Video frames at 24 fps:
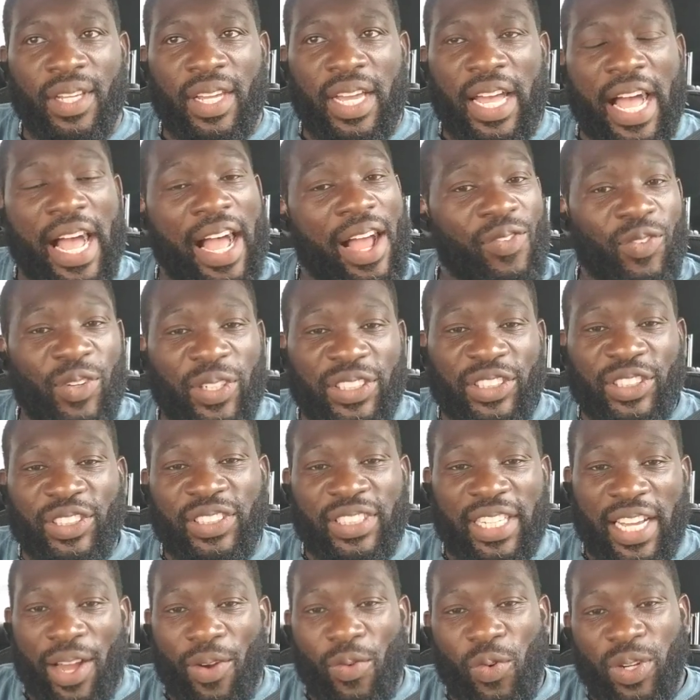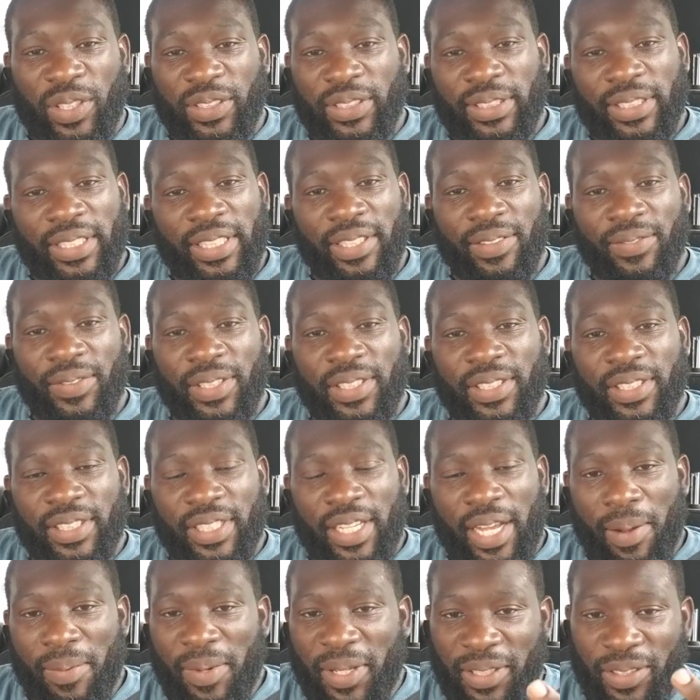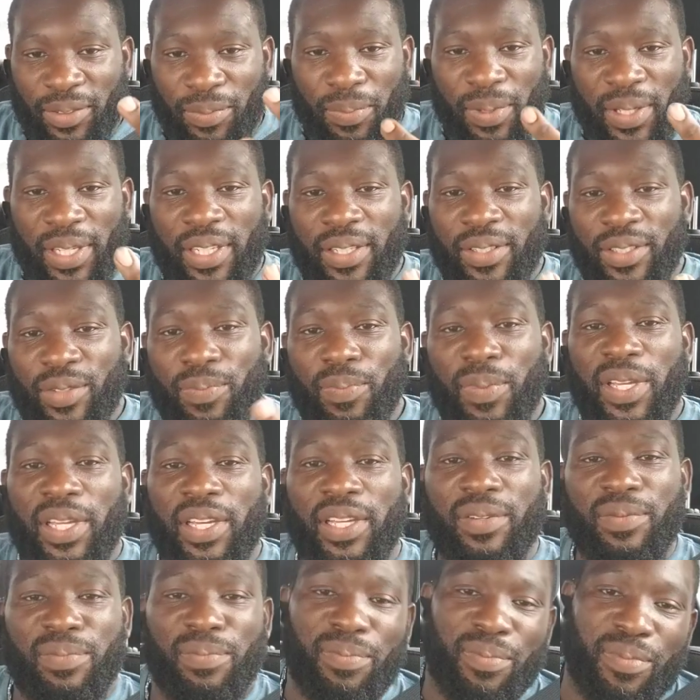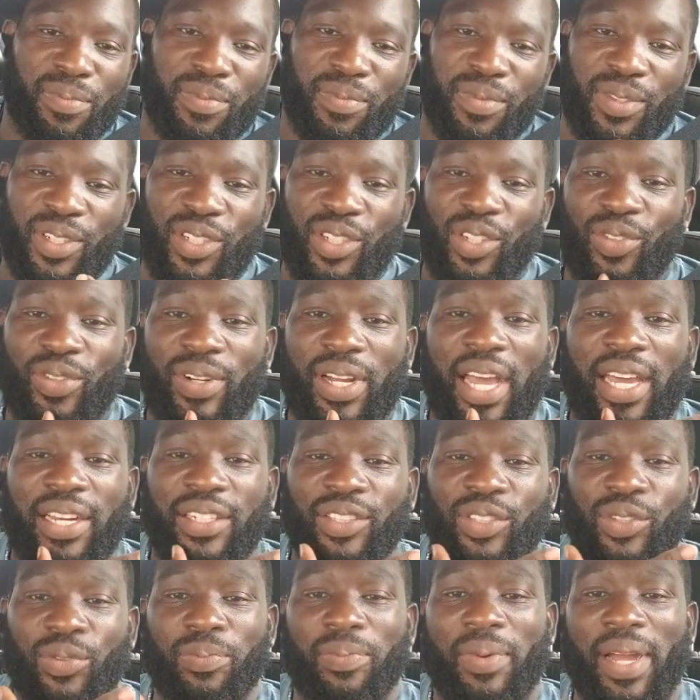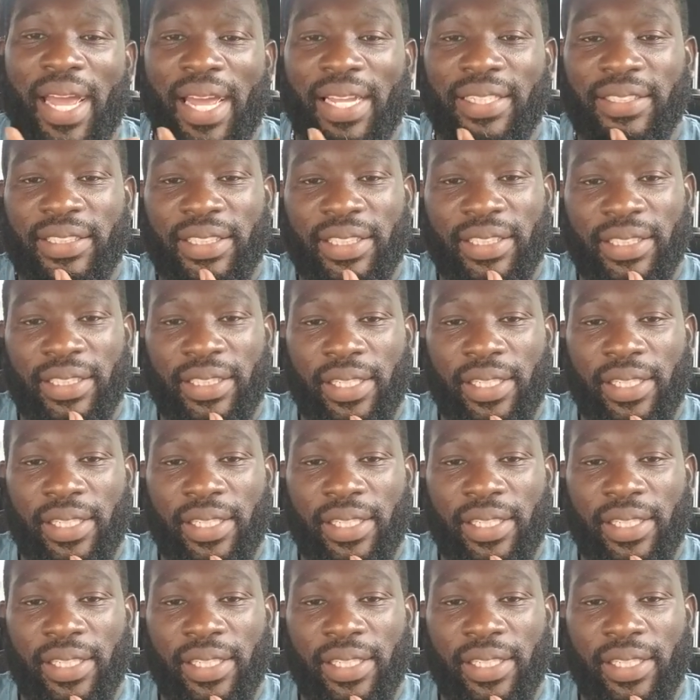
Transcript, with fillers: I wasn't I wasn't even I mean being being knowing how to do magic